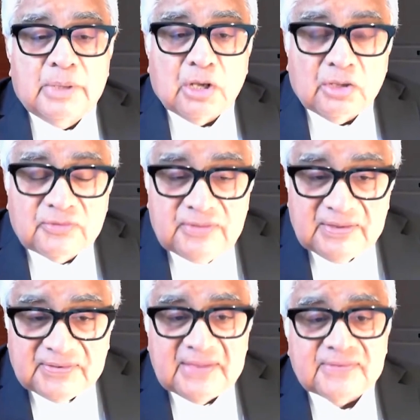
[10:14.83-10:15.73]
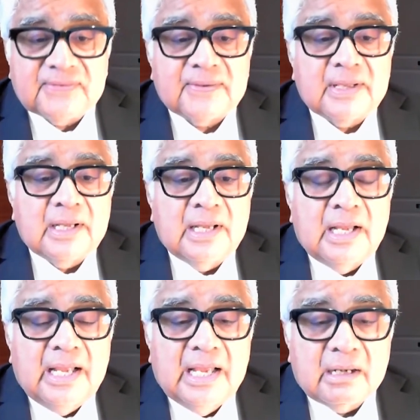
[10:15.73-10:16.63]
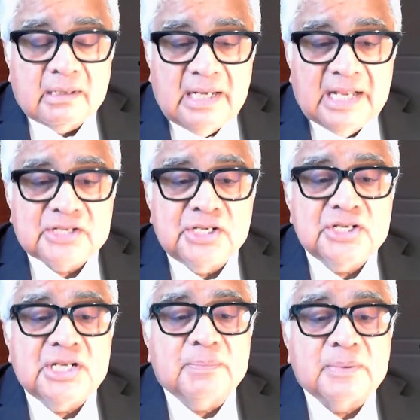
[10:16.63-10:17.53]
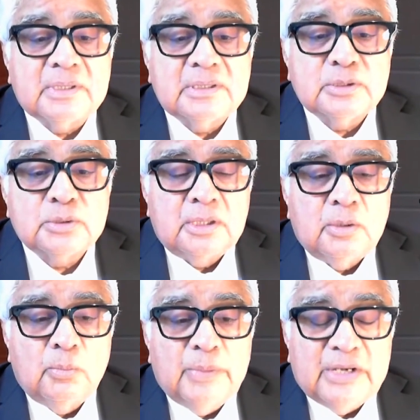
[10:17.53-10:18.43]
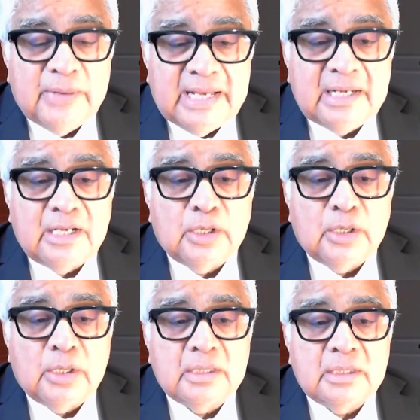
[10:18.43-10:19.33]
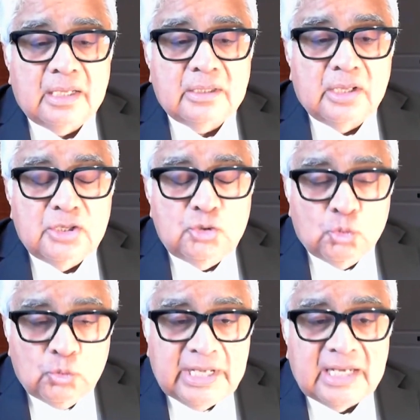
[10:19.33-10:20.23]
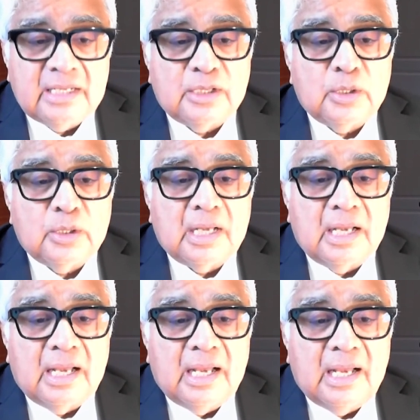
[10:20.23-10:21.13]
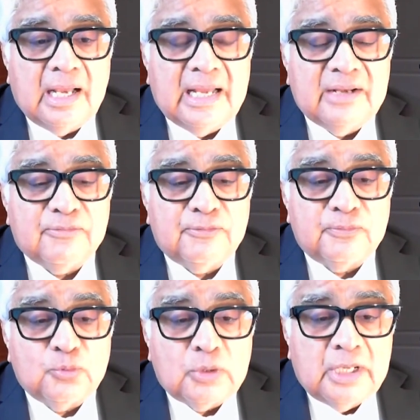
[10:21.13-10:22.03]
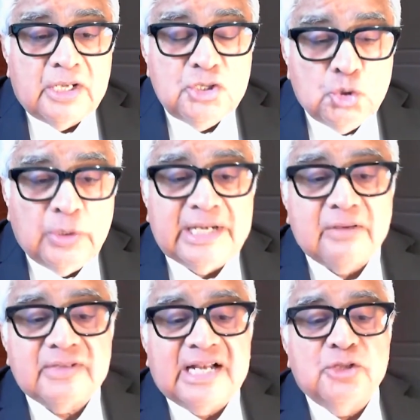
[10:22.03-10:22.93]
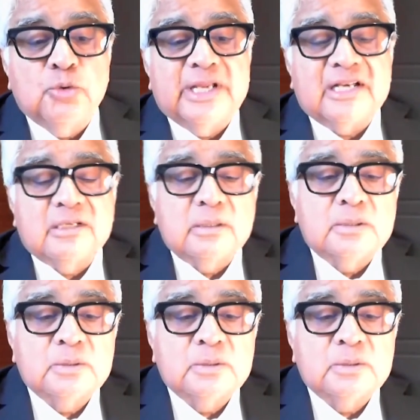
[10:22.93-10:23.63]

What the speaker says: Because this is a relationship between the union and a unit of that union.